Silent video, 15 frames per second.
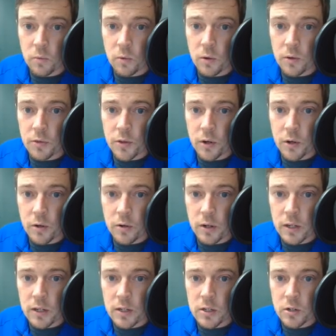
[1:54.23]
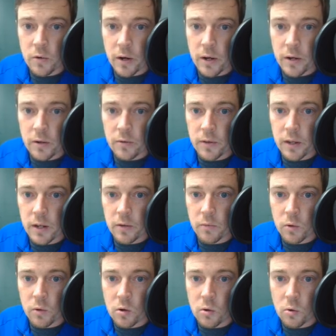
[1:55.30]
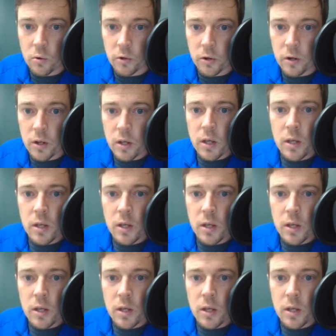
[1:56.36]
1/3 is greater than 1/4.